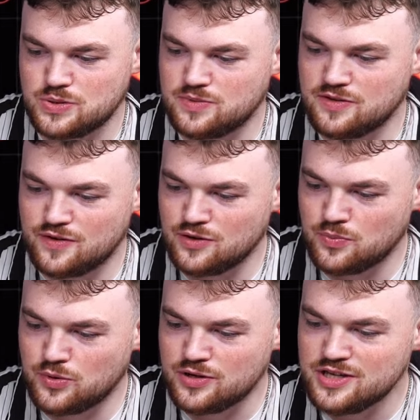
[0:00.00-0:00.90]

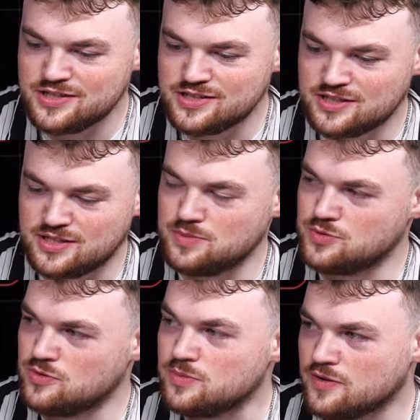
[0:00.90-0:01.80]
developer is a
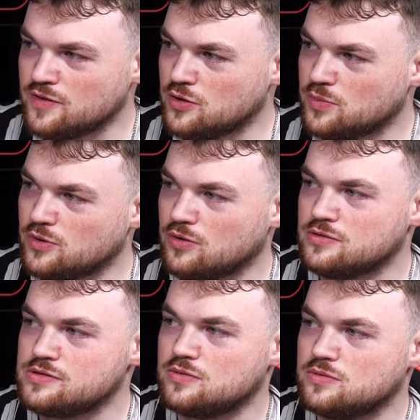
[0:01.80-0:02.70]
TypeScript developer also.